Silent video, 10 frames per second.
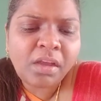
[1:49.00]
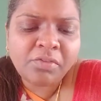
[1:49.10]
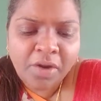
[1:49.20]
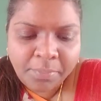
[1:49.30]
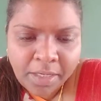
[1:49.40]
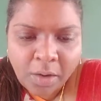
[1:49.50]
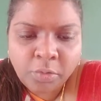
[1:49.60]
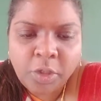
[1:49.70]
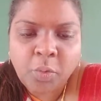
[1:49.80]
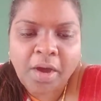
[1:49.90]
from
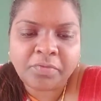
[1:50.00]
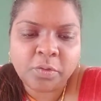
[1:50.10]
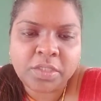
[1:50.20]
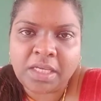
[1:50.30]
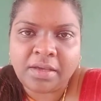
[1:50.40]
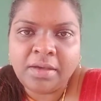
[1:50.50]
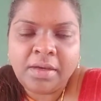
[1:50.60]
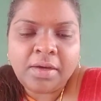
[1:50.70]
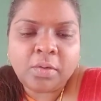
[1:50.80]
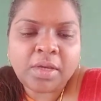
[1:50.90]
down, you have to see,
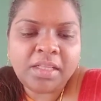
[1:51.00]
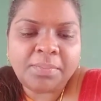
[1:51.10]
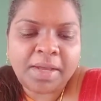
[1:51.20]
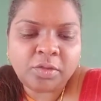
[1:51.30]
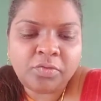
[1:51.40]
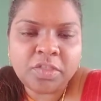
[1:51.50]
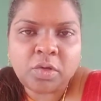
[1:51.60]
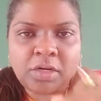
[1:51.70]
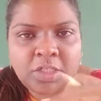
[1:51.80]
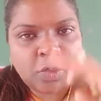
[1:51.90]
okay, the
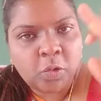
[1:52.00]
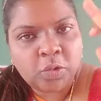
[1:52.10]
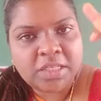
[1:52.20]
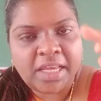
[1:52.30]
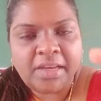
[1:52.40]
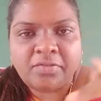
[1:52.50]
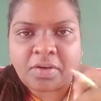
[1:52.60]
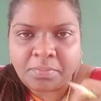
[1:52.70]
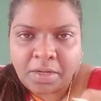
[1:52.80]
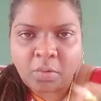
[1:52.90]
pathophysiology goes like
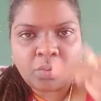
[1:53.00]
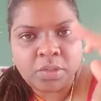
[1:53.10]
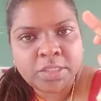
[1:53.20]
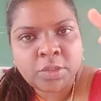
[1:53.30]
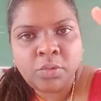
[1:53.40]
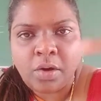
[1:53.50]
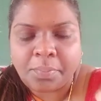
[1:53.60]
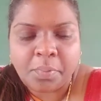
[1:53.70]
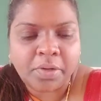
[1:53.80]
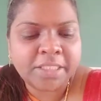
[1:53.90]
from downwards to
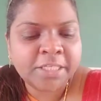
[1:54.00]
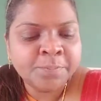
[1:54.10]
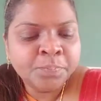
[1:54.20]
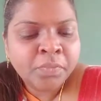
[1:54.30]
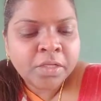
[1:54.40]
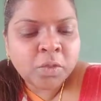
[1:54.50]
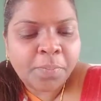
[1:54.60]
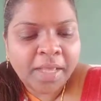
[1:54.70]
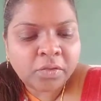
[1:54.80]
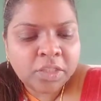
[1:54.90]
upwards. So
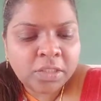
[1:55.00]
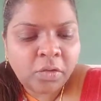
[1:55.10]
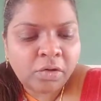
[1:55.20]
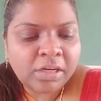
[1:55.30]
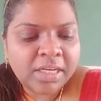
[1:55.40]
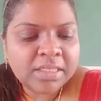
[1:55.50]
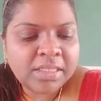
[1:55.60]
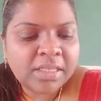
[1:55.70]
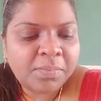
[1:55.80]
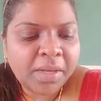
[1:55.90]
pathogen colonizes
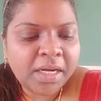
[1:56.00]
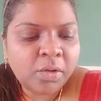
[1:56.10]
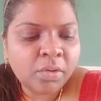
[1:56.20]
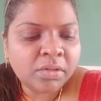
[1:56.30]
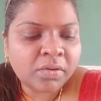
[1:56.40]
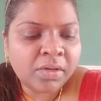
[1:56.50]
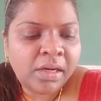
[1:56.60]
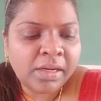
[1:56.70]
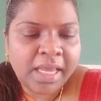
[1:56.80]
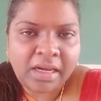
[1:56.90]
the
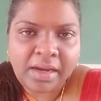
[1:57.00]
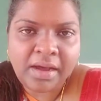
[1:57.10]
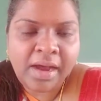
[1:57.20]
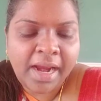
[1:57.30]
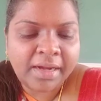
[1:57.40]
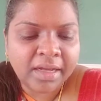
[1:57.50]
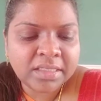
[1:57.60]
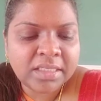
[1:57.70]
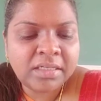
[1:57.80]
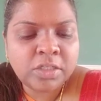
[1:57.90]
periurethral area and
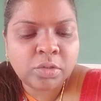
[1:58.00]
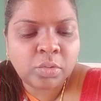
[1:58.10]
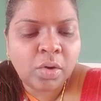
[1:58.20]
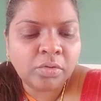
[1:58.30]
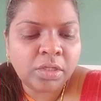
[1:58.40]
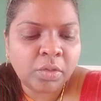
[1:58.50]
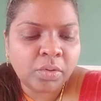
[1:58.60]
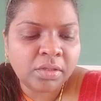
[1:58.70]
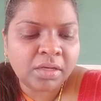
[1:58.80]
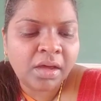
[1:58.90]
ascends throughout the
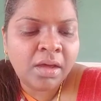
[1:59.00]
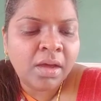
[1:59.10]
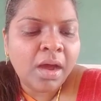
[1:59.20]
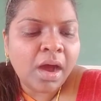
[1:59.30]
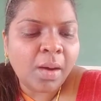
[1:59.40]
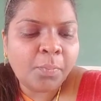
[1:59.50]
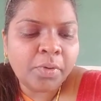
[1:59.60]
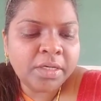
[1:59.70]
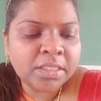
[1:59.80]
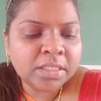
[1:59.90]
urethra
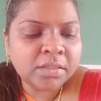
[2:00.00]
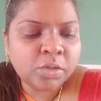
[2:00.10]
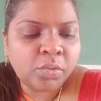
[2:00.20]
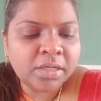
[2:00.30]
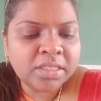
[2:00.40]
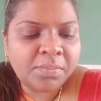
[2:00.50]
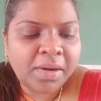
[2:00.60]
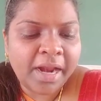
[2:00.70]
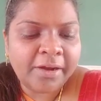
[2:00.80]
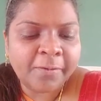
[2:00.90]
upwards towards the
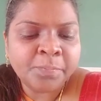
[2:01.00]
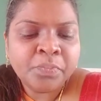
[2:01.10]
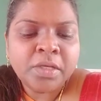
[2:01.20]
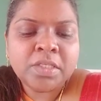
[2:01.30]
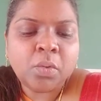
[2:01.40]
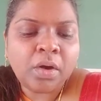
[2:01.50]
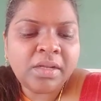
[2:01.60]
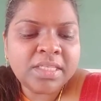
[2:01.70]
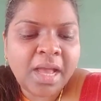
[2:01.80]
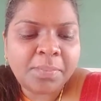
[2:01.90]
bladder. So what
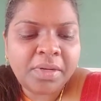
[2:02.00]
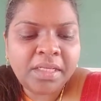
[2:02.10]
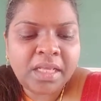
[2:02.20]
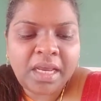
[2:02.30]
is happening? The